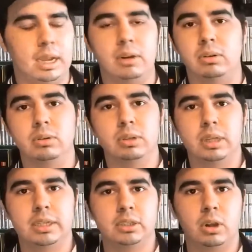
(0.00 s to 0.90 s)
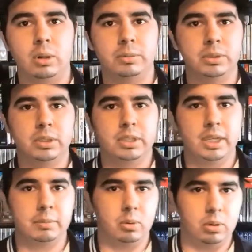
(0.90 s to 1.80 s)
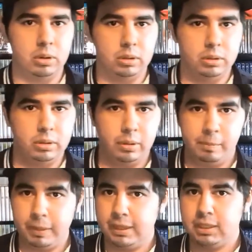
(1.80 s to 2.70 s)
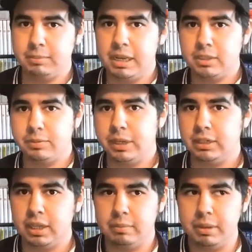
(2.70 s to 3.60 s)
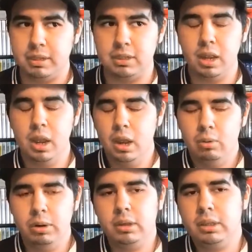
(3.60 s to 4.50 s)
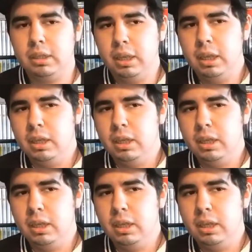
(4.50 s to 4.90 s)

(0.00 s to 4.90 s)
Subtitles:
I don't know, the latest Call of Duty game or the latest Mass Effect game, because really,